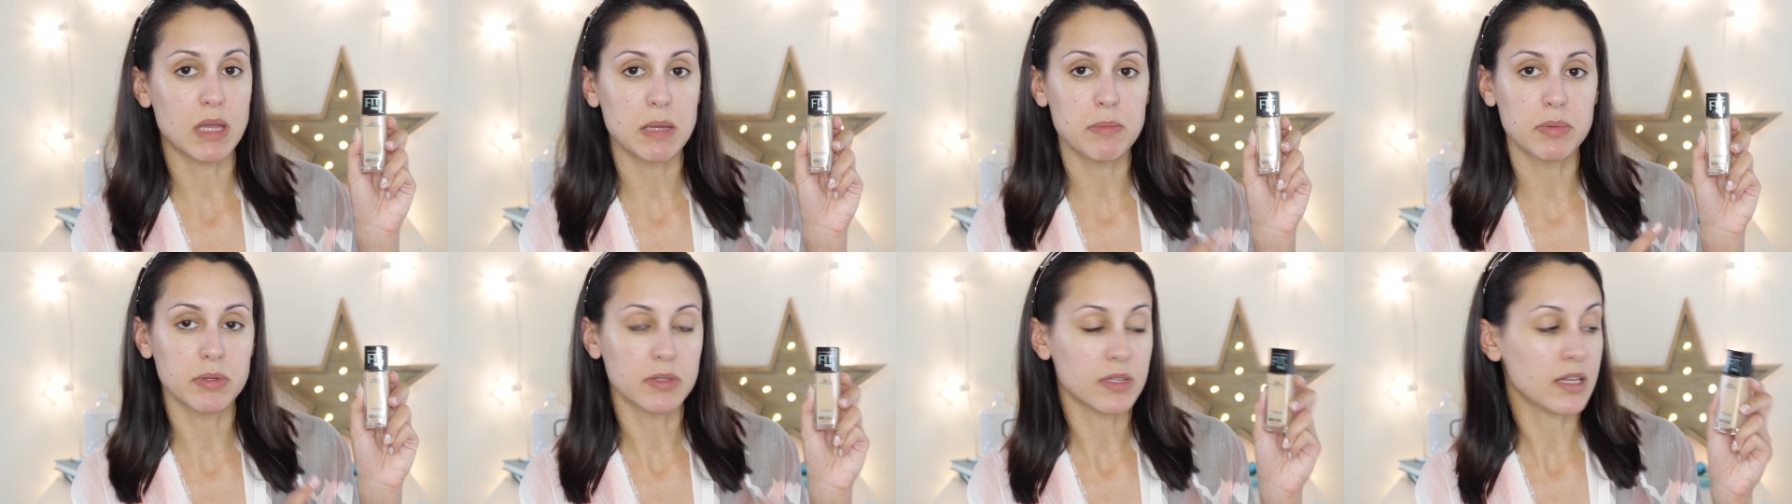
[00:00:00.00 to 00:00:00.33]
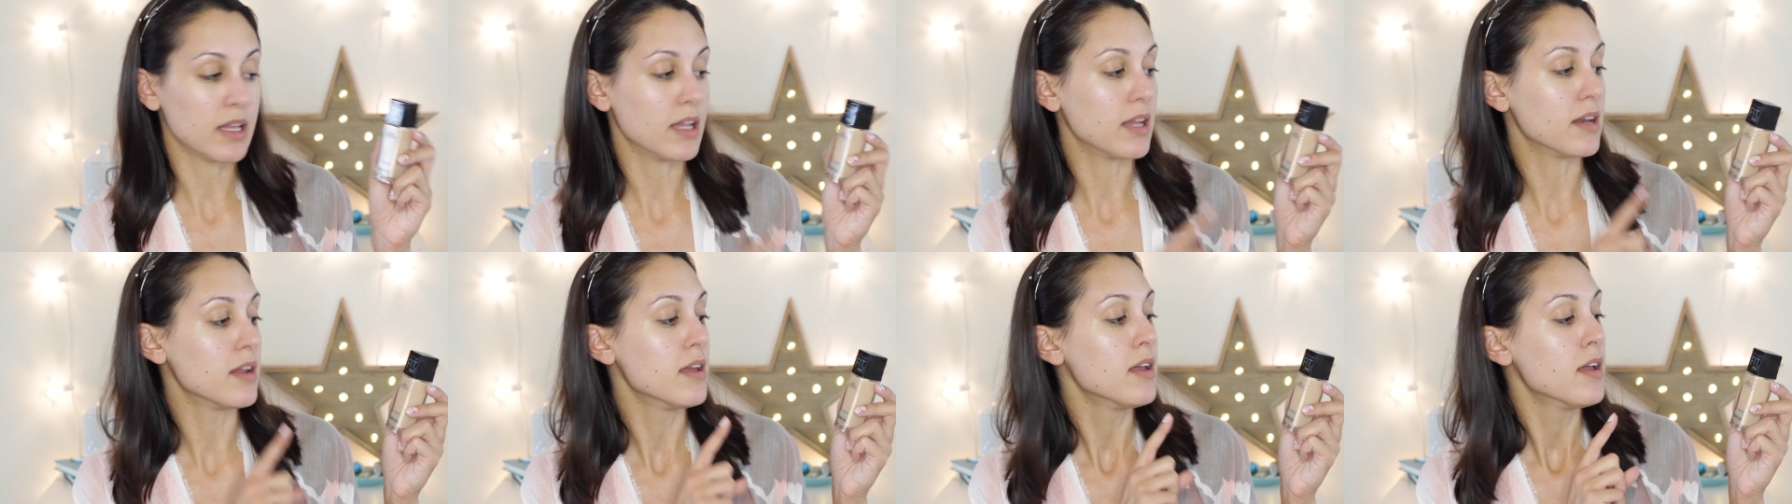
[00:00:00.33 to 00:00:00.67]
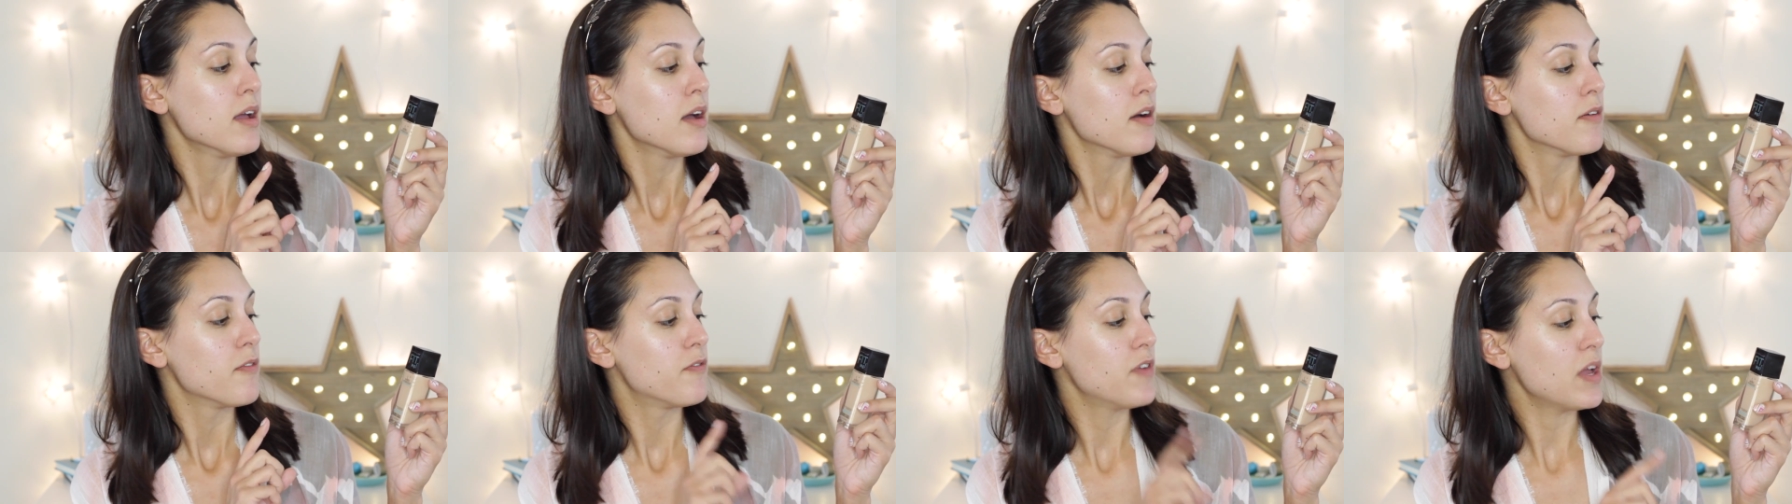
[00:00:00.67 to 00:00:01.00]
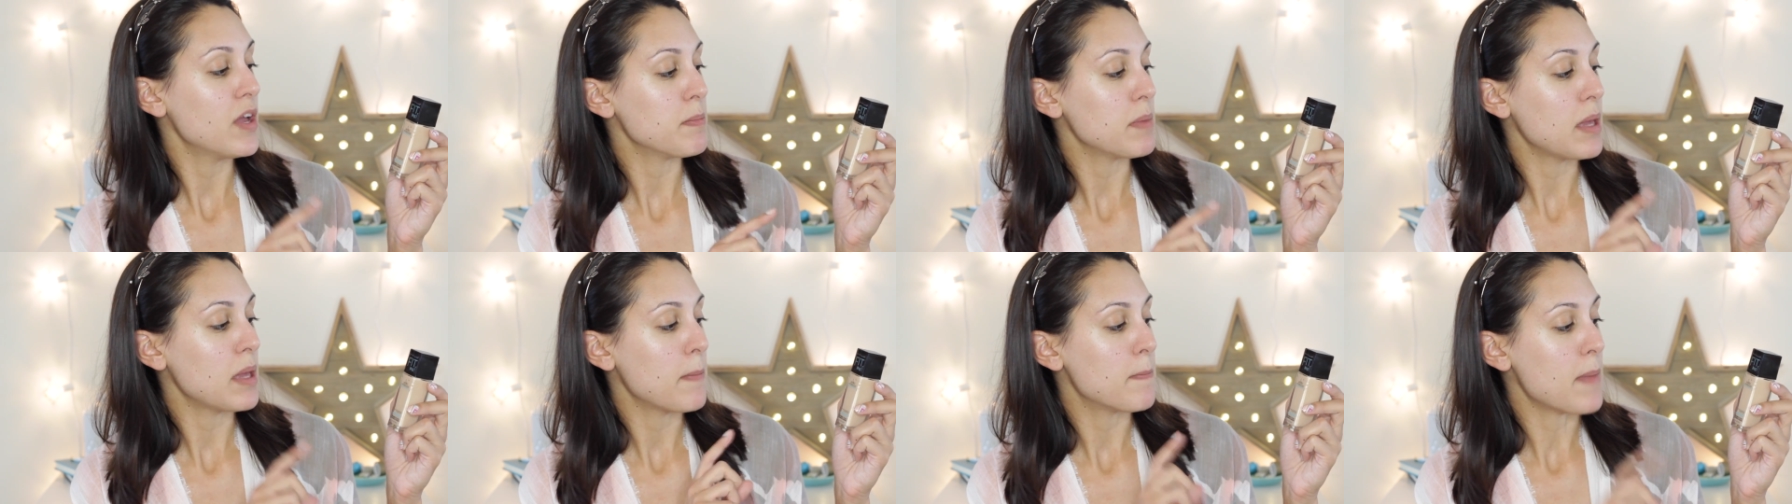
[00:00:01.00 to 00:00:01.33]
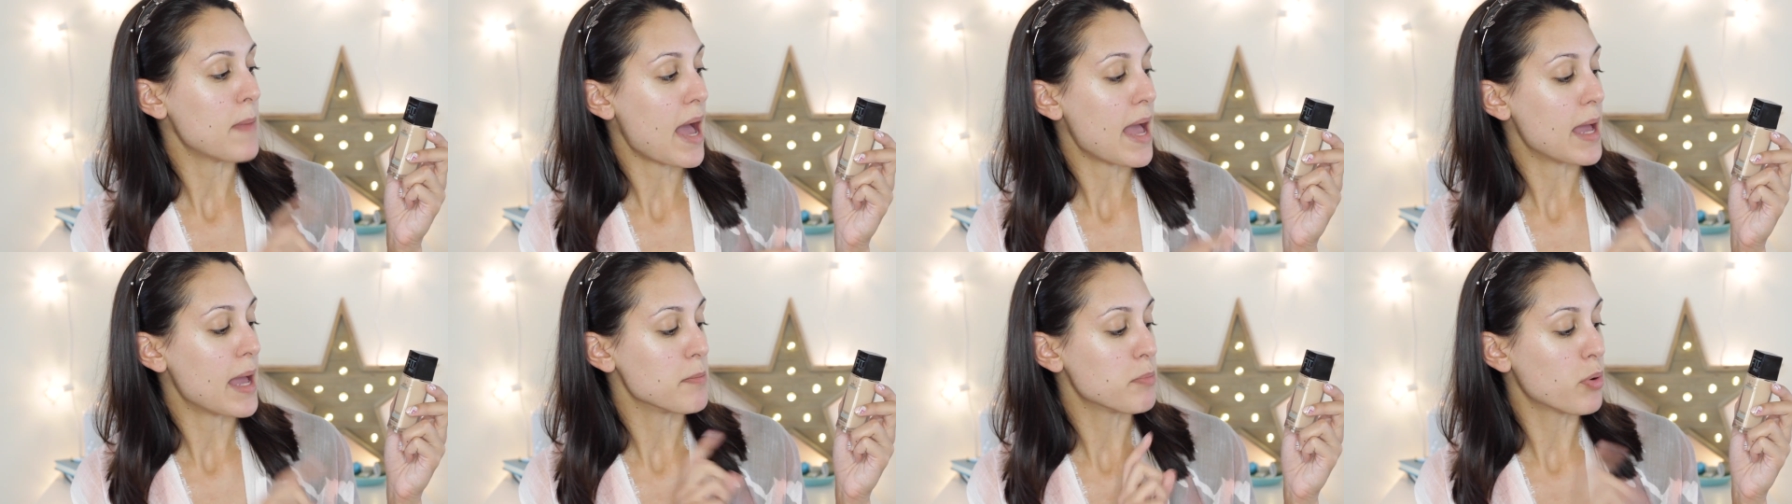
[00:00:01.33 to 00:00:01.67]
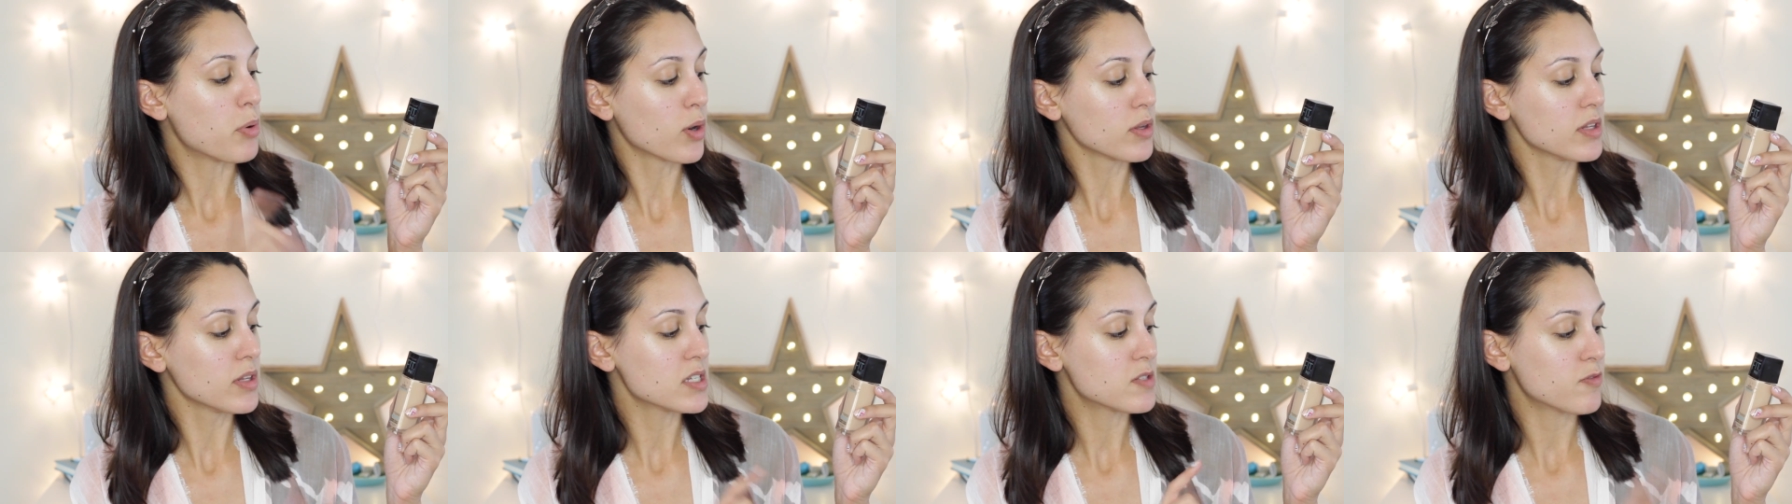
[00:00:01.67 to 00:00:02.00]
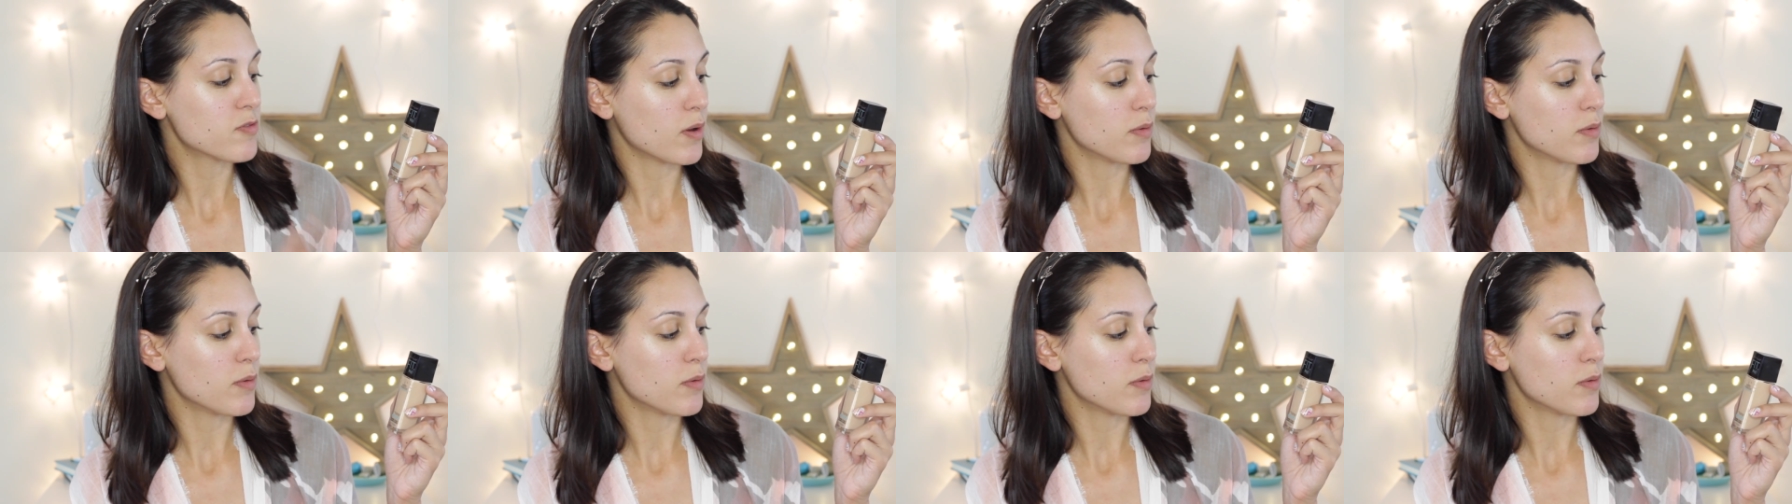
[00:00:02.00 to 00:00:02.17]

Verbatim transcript: Maybelline Fit Me Matte and Poreless